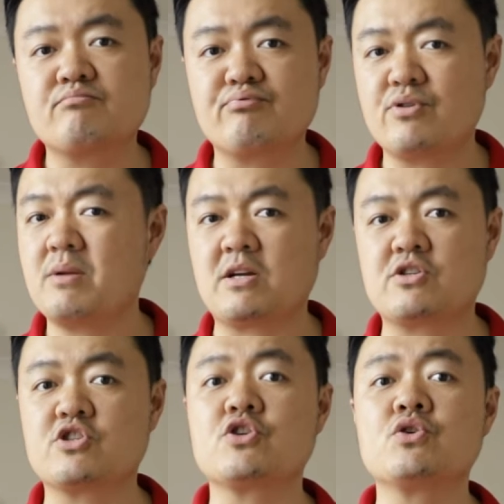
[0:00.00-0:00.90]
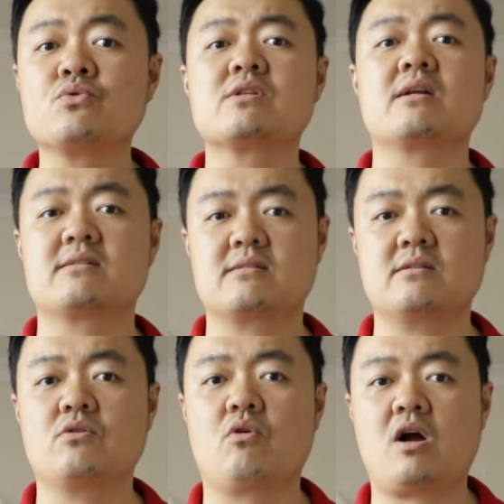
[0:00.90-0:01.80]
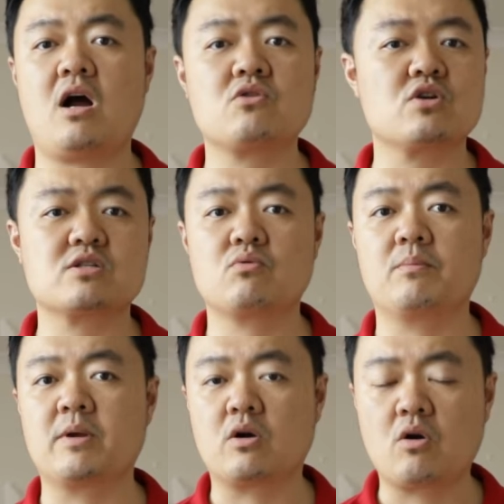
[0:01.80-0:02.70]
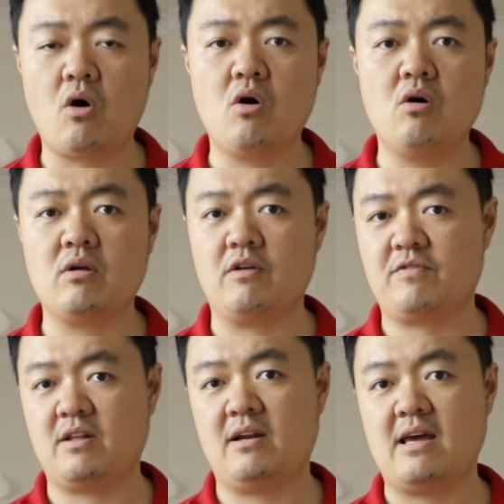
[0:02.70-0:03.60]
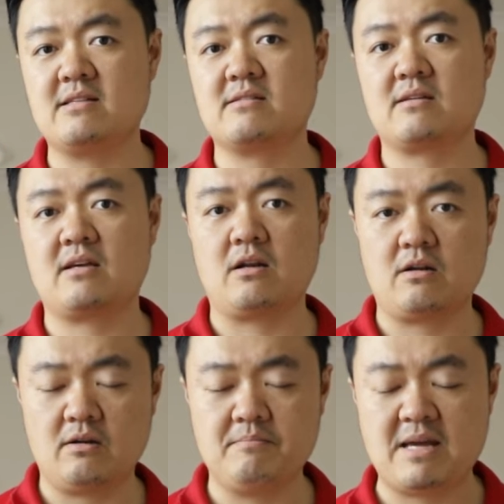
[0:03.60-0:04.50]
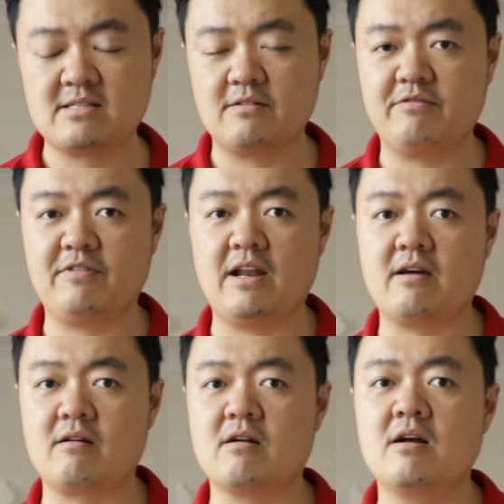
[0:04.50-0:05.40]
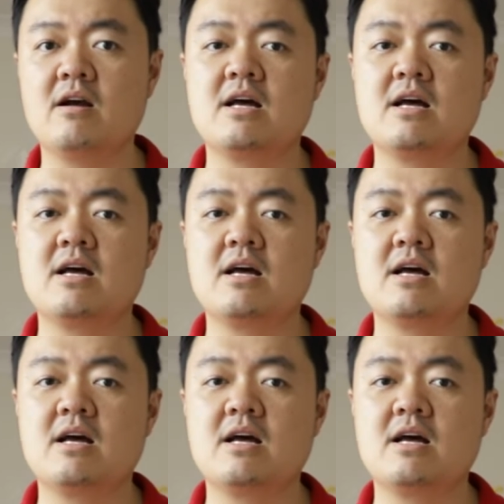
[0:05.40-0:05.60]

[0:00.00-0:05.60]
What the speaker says: pretty much is useless. Your contrast will be gone if the lens get a massive flare.